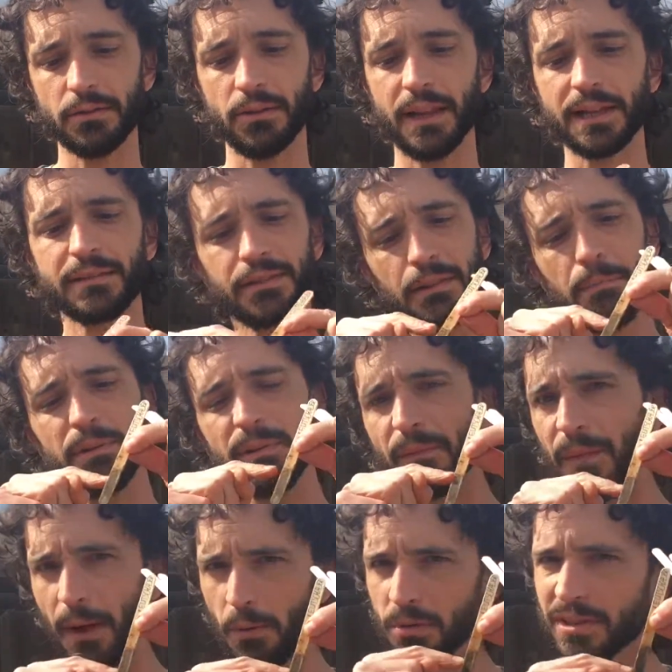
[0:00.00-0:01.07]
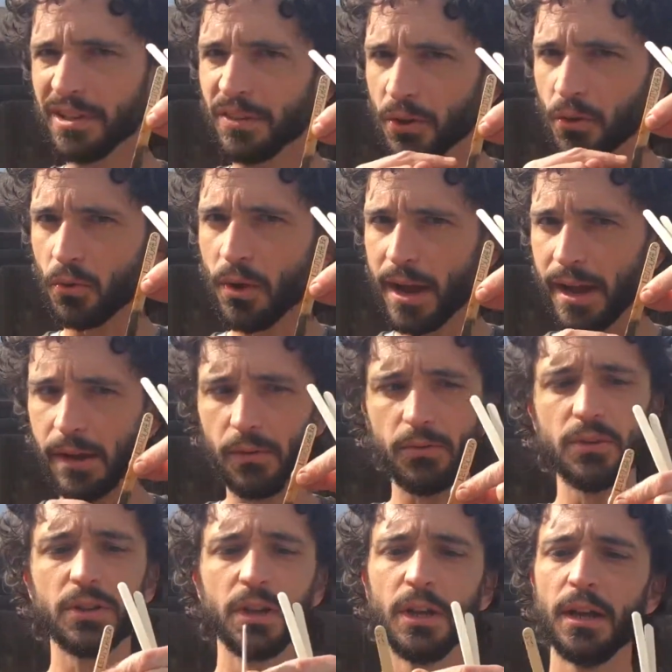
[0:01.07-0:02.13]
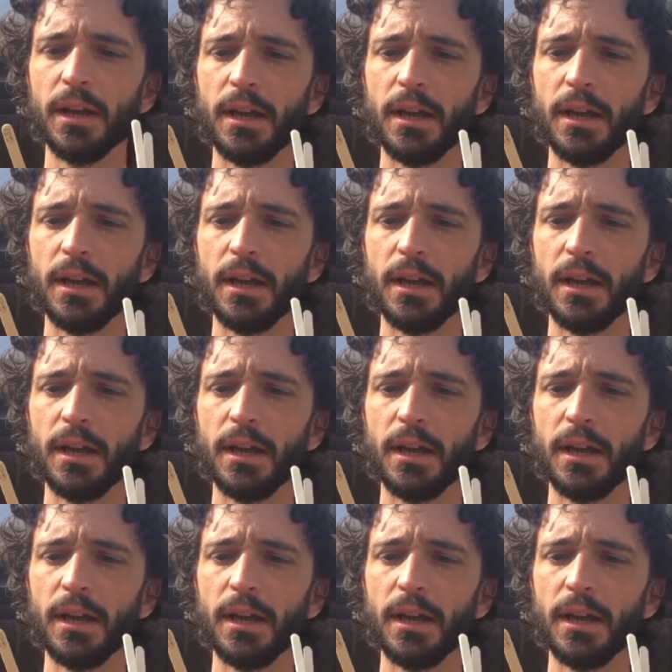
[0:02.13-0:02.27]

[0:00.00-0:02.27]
So that's the bit that was in the ground,